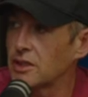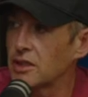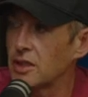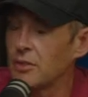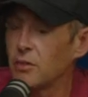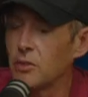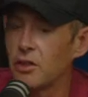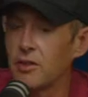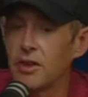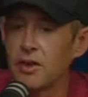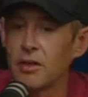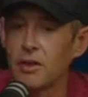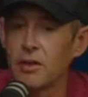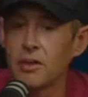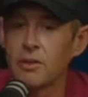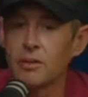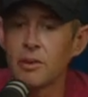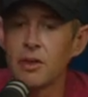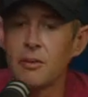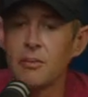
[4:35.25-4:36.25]
that some within
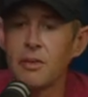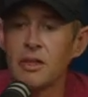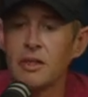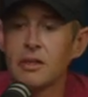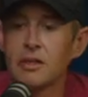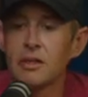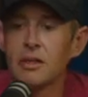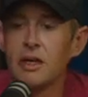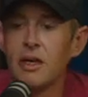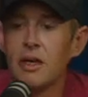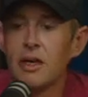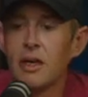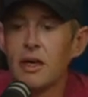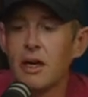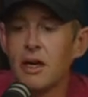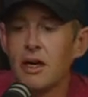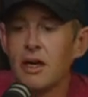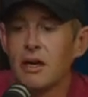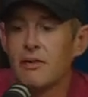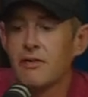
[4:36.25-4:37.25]
our own companies
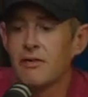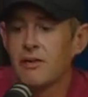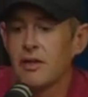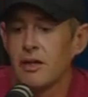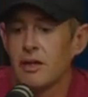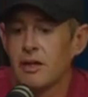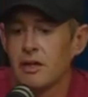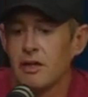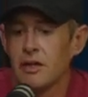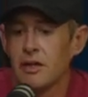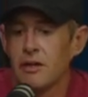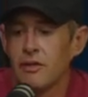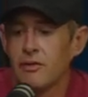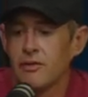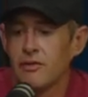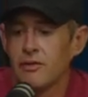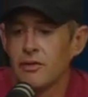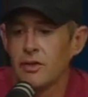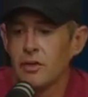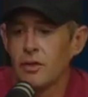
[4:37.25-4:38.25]
of
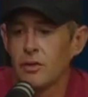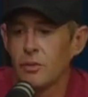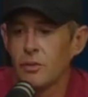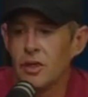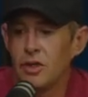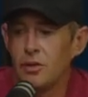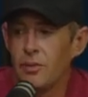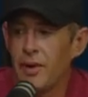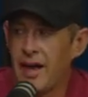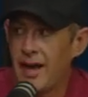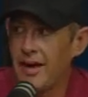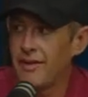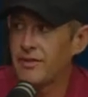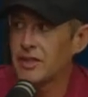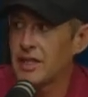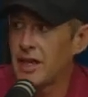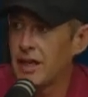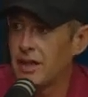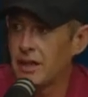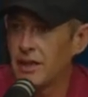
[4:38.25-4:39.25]
when you
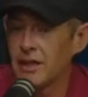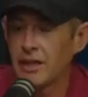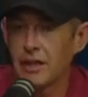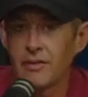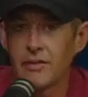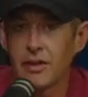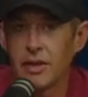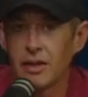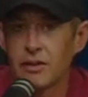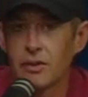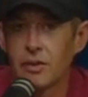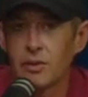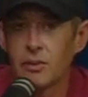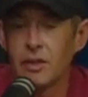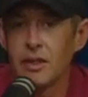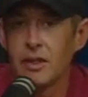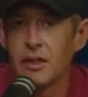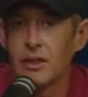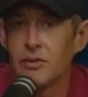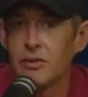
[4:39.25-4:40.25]
have talent, like I've got
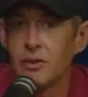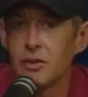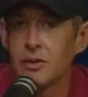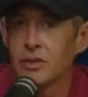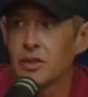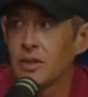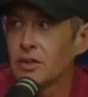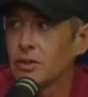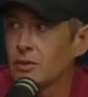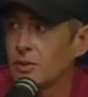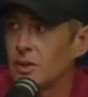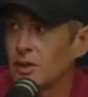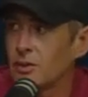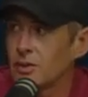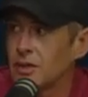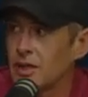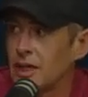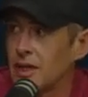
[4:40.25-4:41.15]
3 interviews this week